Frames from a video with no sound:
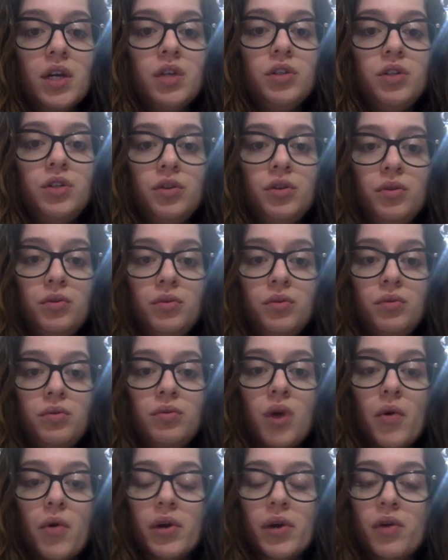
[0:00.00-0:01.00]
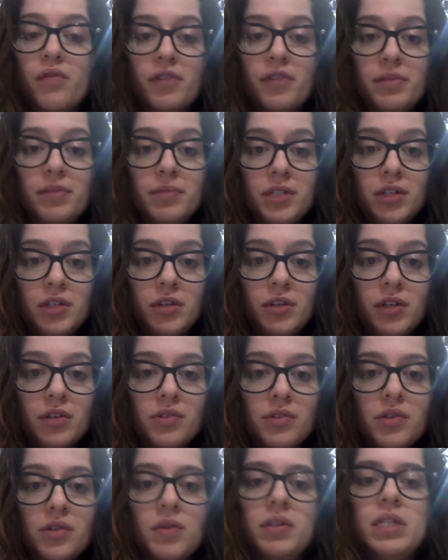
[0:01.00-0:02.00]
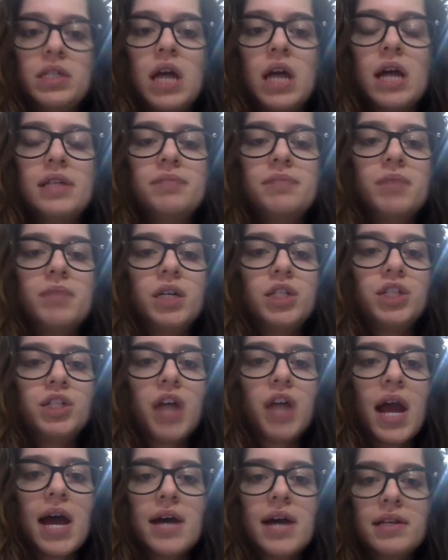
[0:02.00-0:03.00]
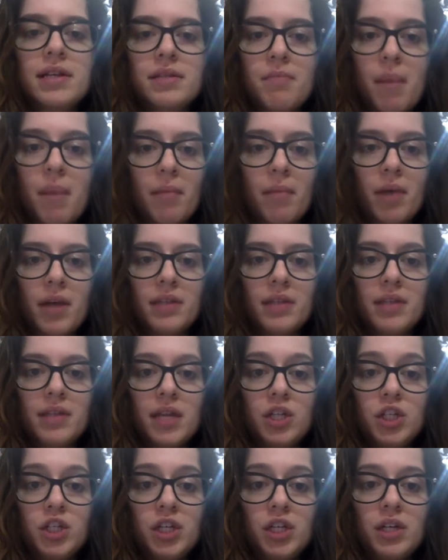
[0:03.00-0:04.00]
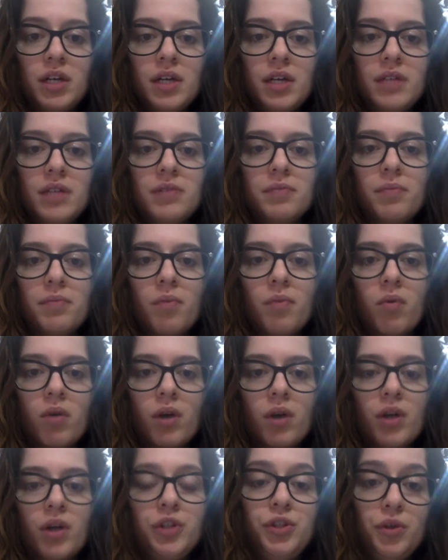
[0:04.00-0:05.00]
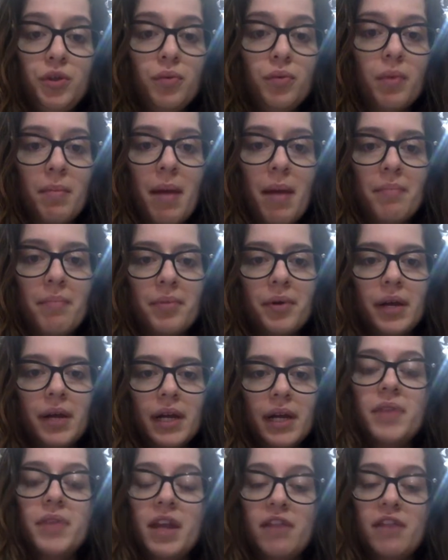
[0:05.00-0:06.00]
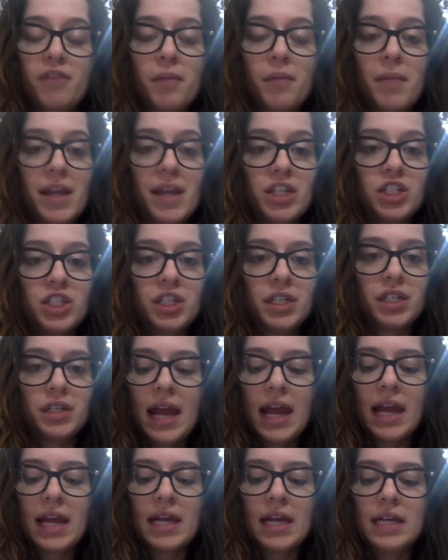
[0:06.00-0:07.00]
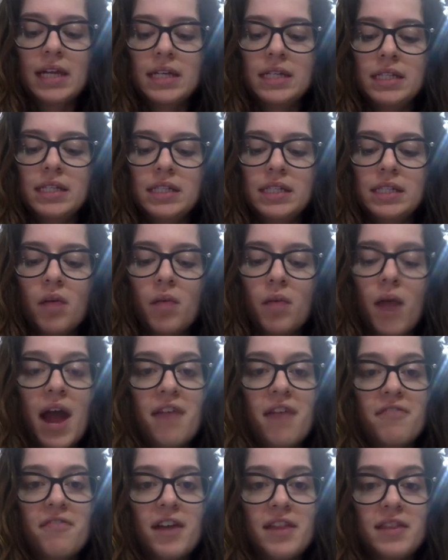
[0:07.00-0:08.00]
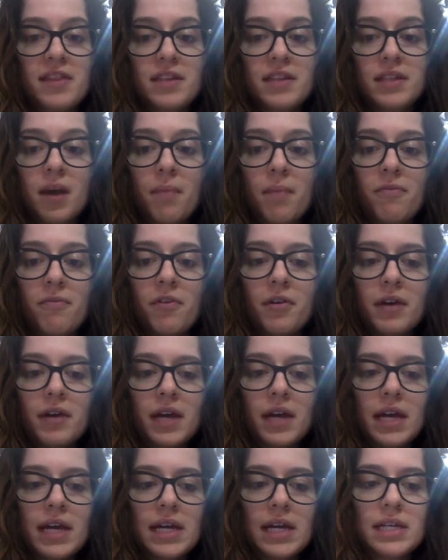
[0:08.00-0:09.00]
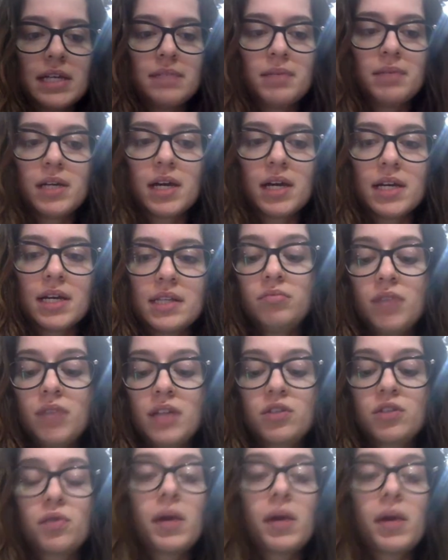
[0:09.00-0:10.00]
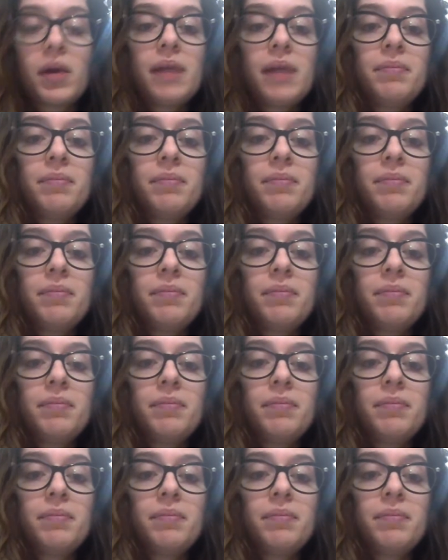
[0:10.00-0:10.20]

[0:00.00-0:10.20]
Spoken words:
you going over the material, so it's not as much as memorization, it's more you remembering the information. And why I find this helpful is because it's great